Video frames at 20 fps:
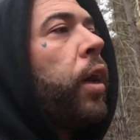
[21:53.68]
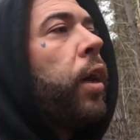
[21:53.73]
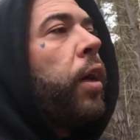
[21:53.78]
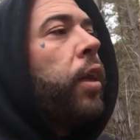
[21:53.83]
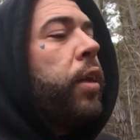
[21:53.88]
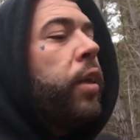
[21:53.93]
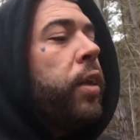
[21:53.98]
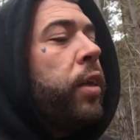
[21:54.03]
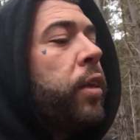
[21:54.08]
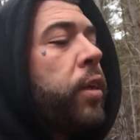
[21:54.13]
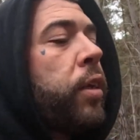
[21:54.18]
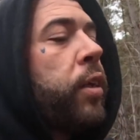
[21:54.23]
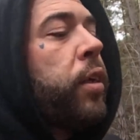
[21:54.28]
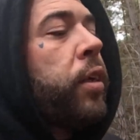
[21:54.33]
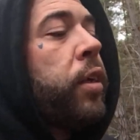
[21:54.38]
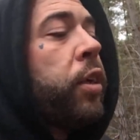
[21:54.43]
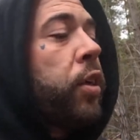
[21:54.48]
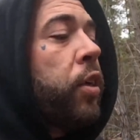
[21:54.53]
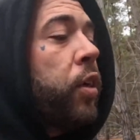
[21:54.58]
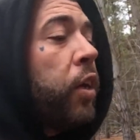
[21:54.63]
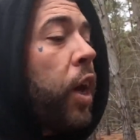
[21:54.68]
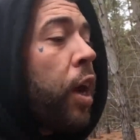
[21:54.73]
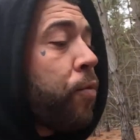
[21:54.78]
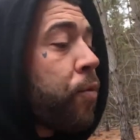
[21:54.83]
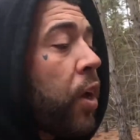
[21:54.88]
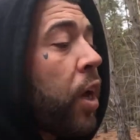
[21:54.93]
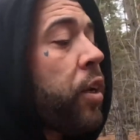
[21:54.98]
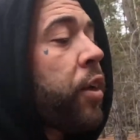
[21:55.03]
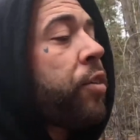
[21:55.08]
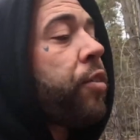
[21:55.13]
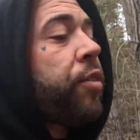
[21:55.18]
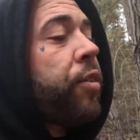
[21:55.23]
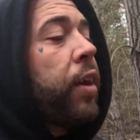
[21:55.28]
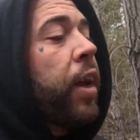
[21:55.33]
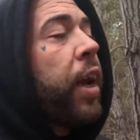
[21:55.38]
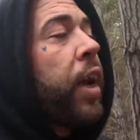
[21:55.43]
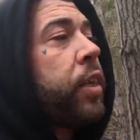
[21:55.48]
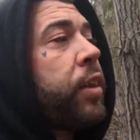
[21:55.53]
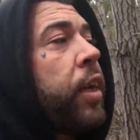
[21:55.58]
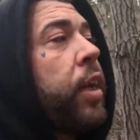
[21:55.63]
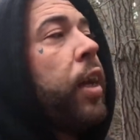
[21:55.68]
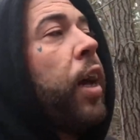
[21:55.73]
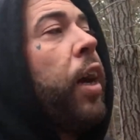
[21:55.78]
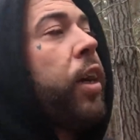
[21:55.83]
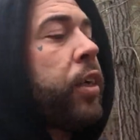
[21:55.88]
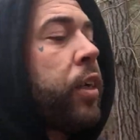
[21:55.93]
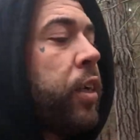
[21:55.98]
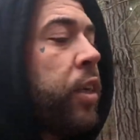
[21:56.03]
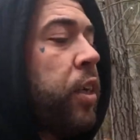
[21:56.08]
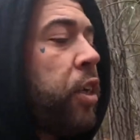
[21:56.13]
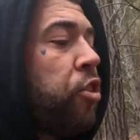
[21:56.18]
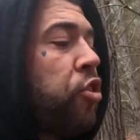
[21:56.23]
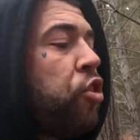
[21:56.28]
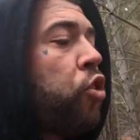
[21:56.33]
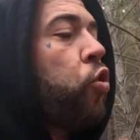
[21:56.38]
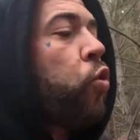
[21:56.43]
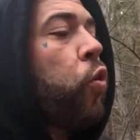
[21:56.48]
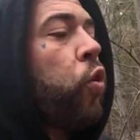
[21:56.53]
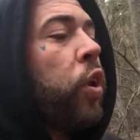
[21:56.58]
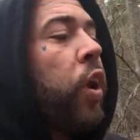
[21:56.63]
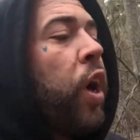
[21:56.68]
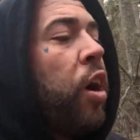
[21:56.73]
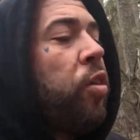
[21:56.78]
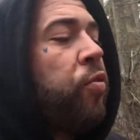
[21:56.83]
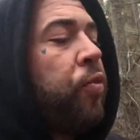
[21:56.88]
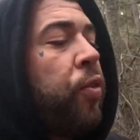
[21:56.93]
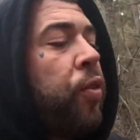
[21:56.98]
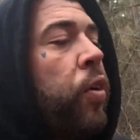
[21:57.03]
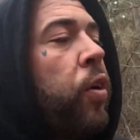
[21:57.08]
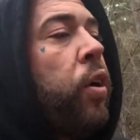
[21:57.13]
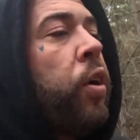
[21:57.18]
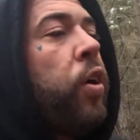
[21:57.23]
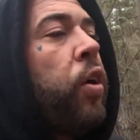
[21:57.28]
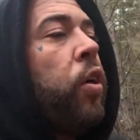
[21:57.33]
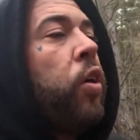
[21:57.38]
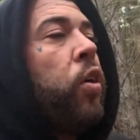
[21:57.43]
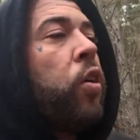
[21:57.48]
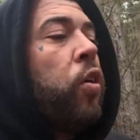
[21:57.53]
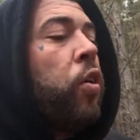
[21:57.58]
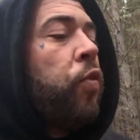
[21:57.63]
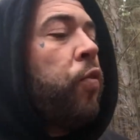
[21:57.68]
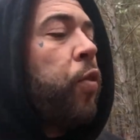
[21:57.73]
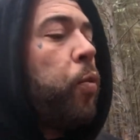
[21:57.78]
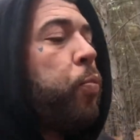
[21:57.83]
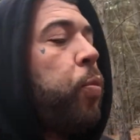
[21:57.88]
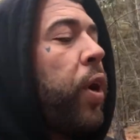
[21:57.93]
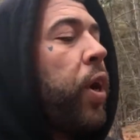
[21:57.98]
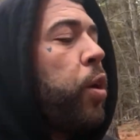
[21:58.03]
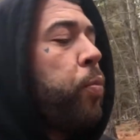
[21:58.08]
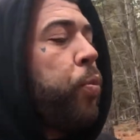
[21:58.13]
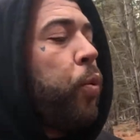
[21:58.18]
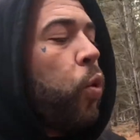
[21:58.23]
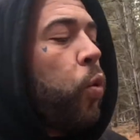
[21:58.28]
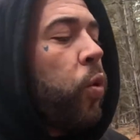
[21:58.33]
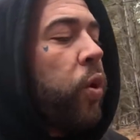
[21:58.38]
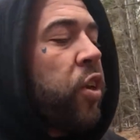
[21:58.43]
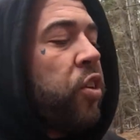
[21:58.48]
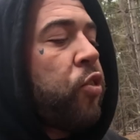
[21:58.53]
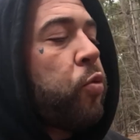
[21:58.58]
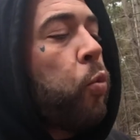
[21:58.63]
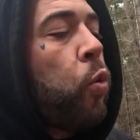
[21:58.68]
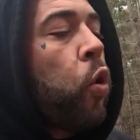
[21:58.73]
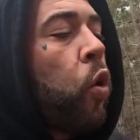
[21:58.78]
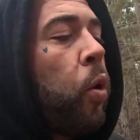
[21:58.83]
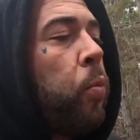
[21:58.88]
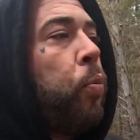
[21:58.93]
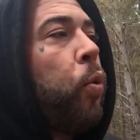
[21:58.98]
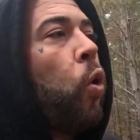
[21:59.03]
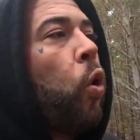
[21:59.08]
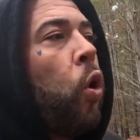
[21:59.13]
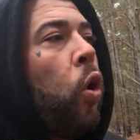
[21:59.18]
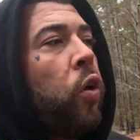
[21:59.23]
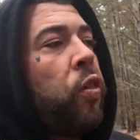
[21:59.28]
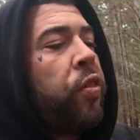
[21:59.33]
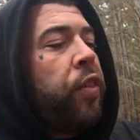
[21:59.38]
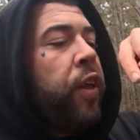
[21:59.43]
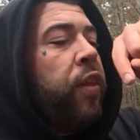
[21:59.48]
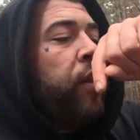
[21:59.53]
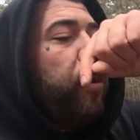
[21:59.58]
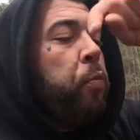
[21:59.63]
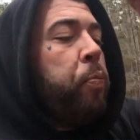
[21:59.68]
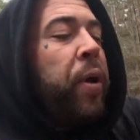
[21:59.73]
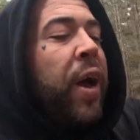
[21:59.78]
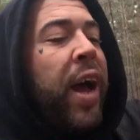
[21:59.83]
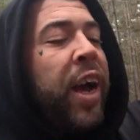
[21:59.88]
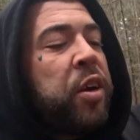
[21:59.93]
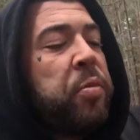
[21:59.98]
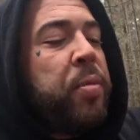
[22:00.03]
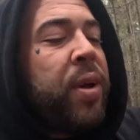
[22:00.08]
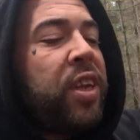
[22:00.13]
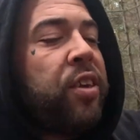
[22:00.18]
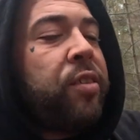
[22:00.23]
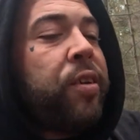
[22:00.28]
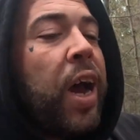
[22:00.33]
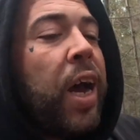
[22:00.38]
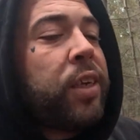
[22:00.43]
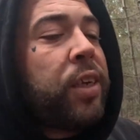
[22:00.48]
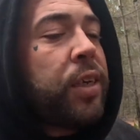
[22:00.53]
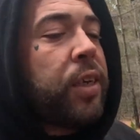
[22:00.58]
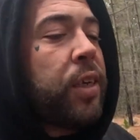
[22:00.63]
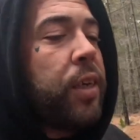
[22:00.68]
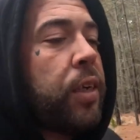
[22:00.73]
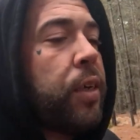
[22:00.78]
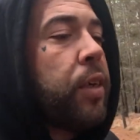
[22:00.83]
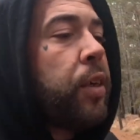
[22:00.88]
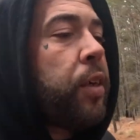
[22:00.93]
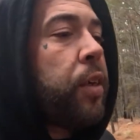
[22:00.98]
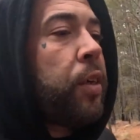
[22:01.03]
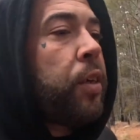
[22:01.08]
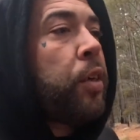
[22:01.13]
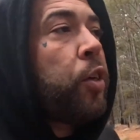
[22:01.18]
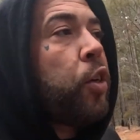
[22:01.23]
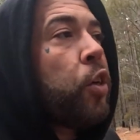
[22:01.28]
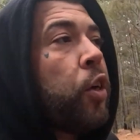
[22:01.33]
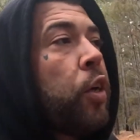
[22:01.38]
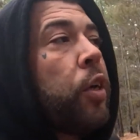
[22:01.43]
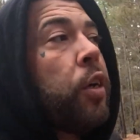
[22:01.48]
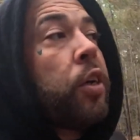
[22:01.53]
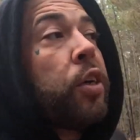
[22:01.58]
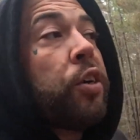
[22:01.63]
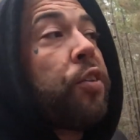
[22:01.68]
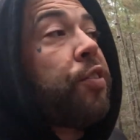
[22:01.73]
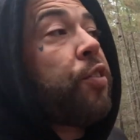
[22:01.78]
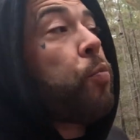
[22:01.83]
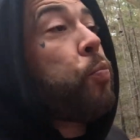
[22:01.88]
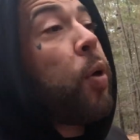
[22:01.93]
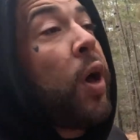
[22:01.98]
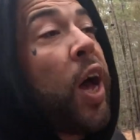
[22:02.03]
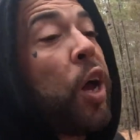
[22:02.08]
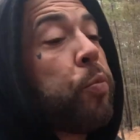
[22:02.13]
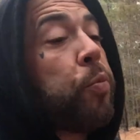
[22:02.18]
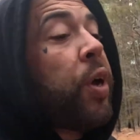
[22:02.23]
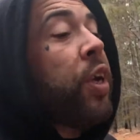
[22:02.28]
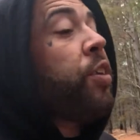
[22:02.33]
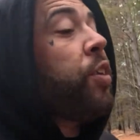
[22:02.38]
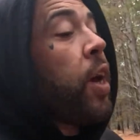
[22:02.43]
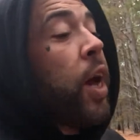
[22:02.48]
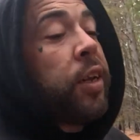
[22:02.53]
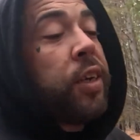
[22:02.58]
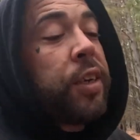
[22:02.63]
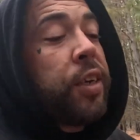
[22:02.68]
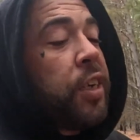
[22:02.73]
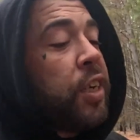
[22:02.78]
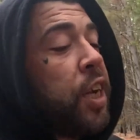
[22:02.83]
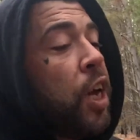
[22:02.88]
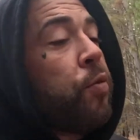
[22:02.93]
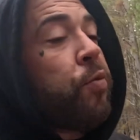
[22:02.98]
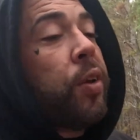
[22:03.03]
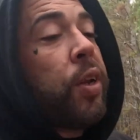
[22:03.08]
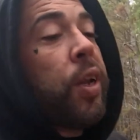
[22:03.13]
And you have to understand that unconditional love for people is more important than the pack mentality. Because the pack mentality never